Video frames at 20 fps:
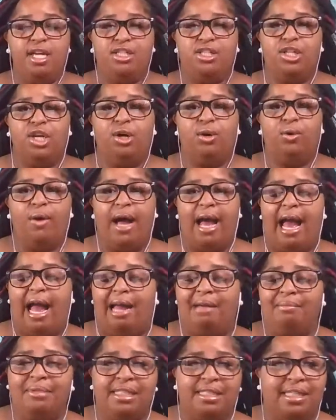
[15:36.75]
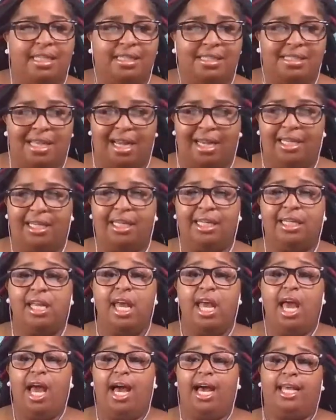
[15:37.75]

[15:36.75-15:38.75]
So I'm just excited.